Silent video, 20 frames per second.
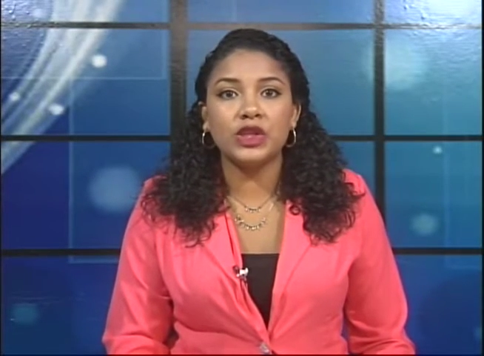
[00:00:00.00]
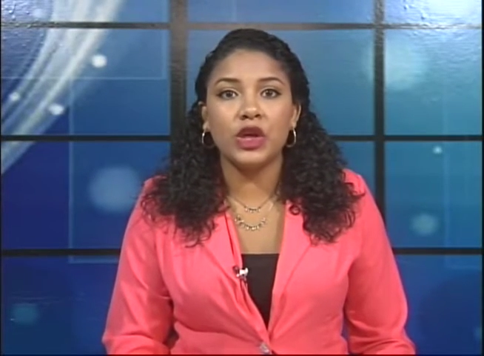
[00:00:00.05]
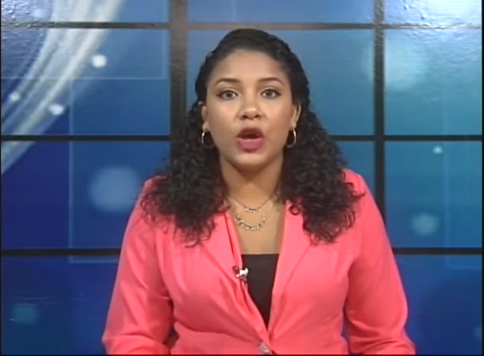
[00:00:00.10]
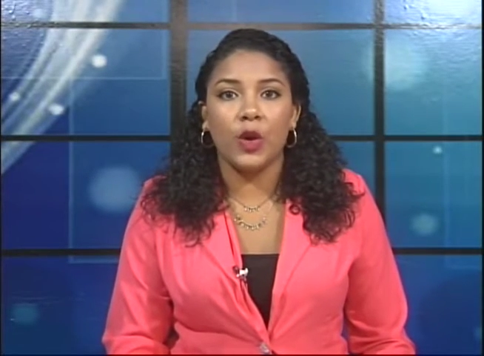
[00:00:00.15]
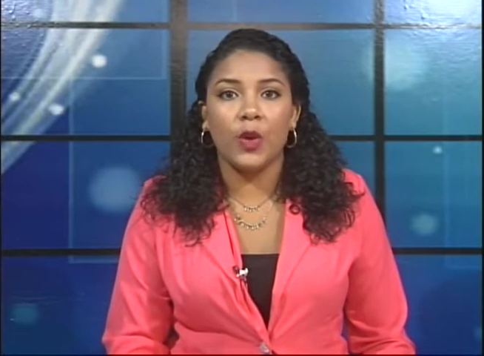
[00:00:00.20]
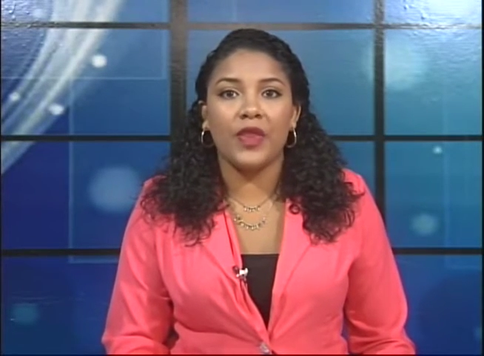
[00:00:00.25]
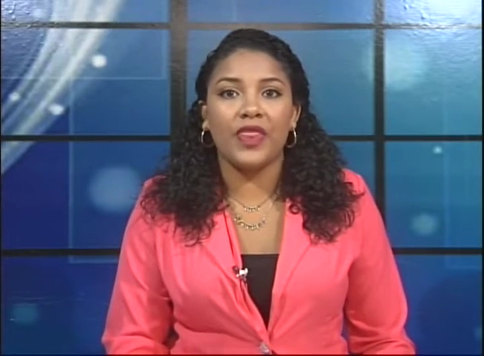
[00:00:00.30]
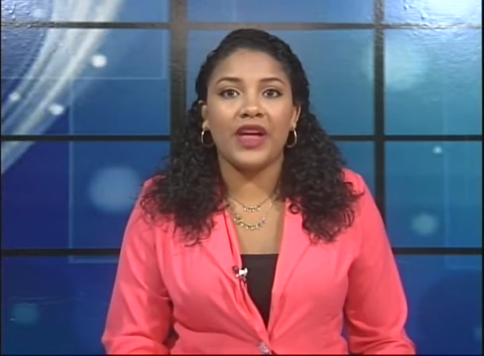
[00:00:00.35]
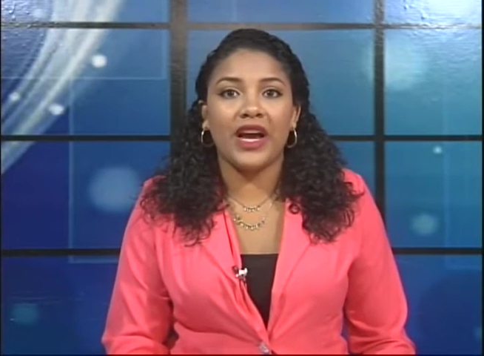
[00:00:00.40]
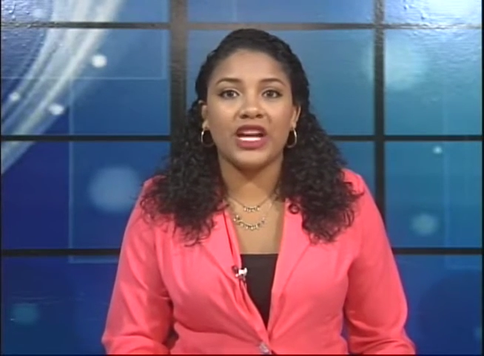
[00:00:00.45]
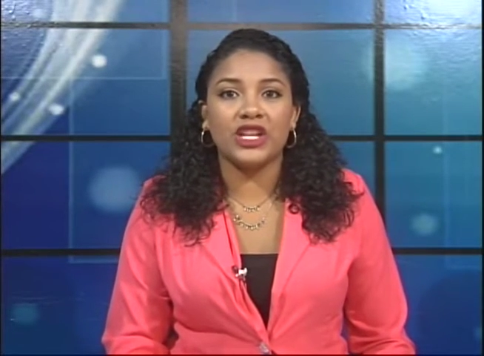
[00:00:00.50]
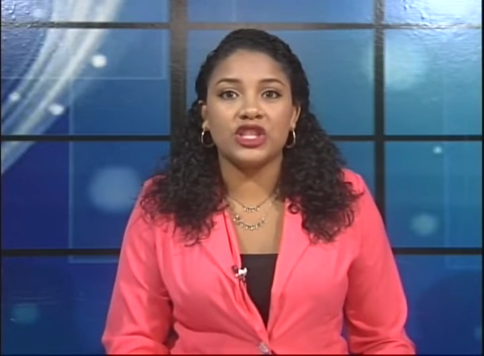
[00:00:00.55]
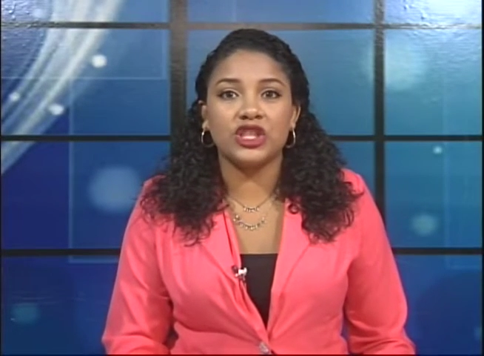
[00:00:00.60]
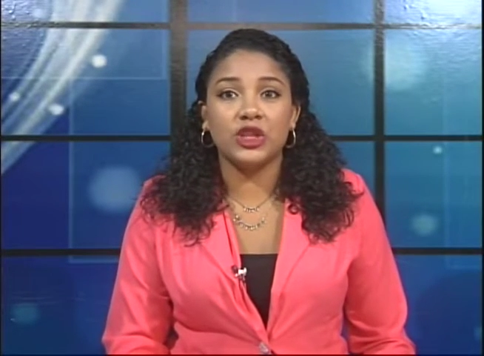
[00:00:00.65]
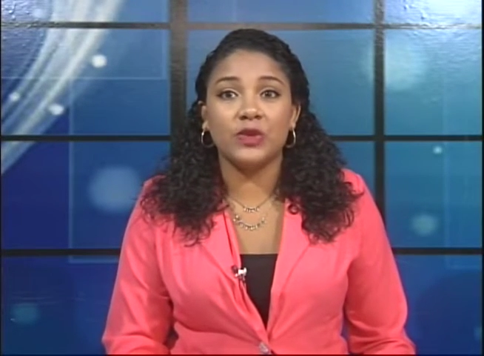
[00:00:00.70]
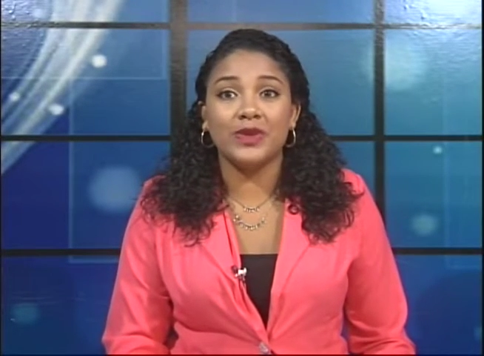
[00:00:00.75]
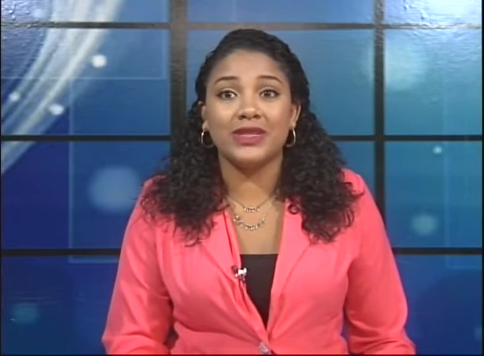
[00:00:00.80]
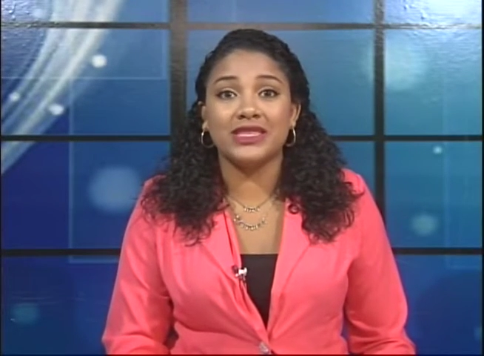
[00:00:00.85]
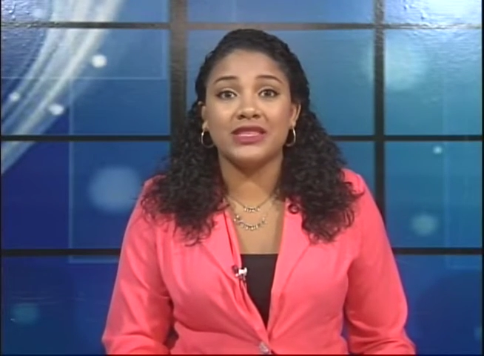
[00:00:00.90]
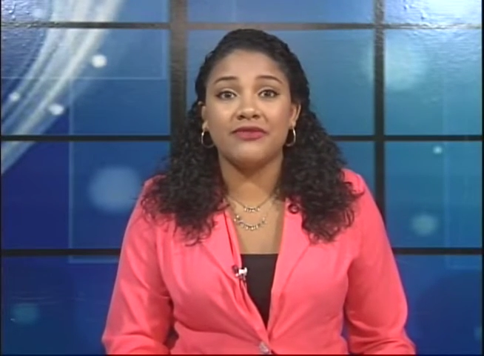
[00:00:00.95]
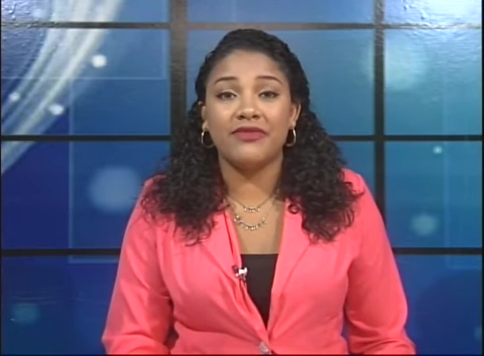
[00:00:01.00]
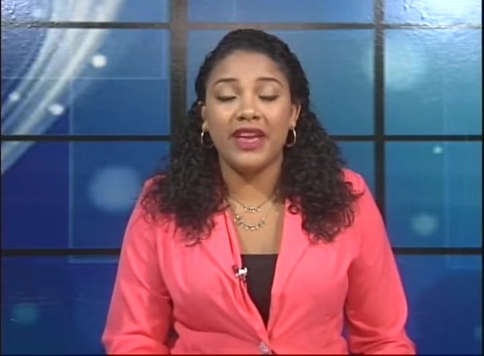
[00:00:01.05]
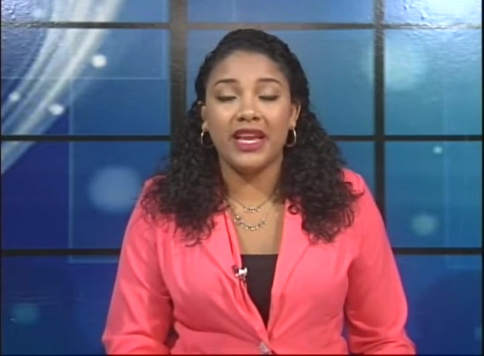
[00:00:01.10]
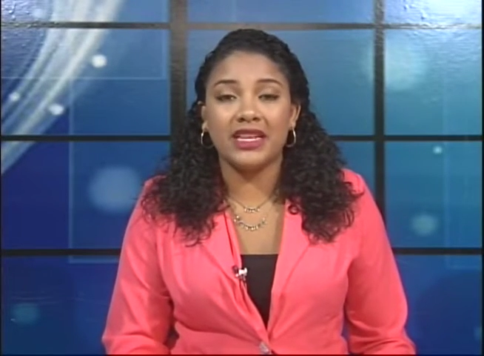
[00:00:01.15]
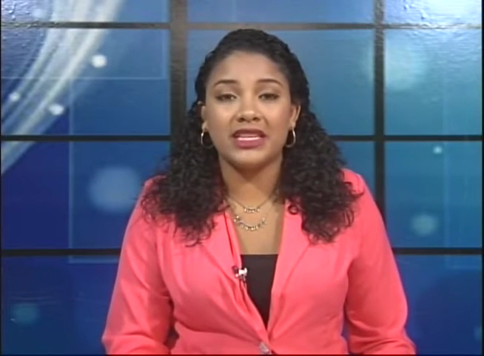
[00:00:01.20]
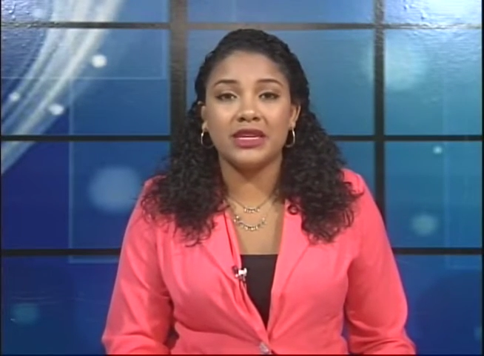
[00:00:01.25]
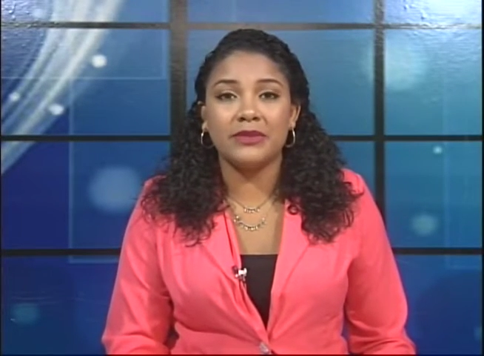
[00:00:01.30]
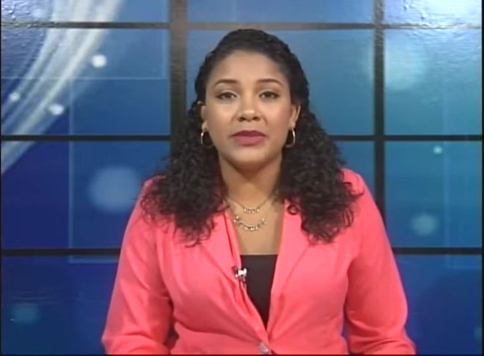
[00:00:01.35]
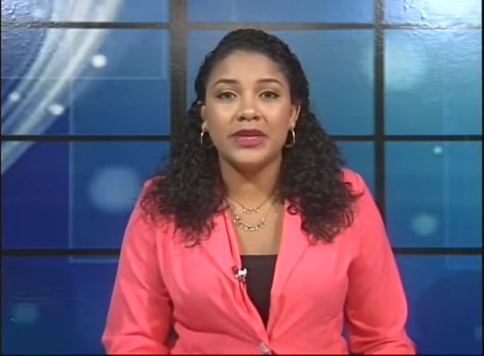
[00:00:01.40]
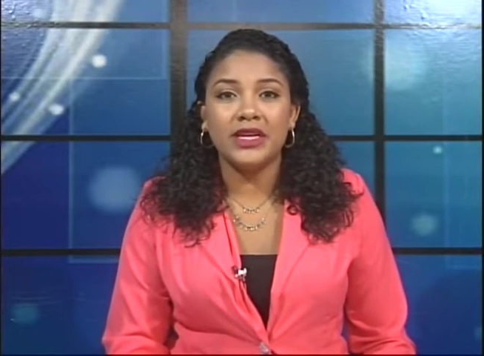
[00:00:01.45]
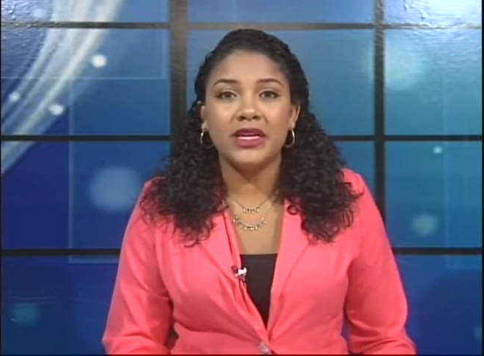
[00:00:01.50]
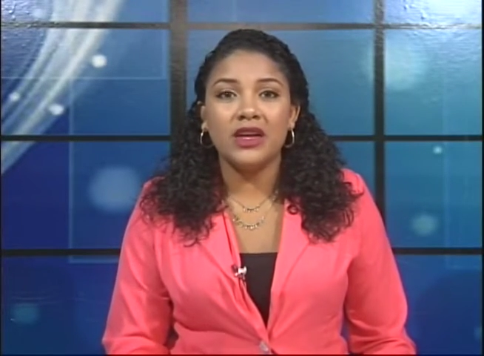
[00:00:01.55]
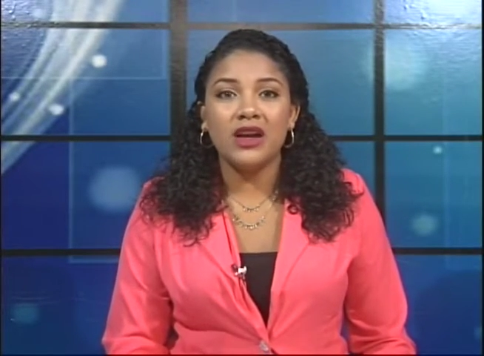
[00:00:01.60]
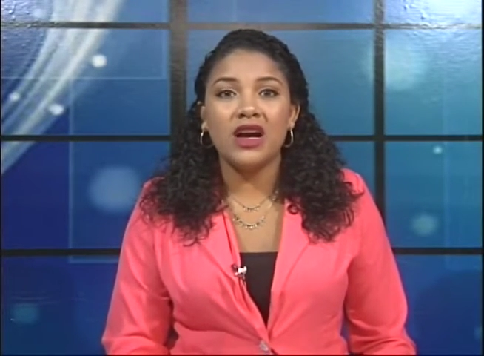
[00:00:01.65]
ago that she was the victim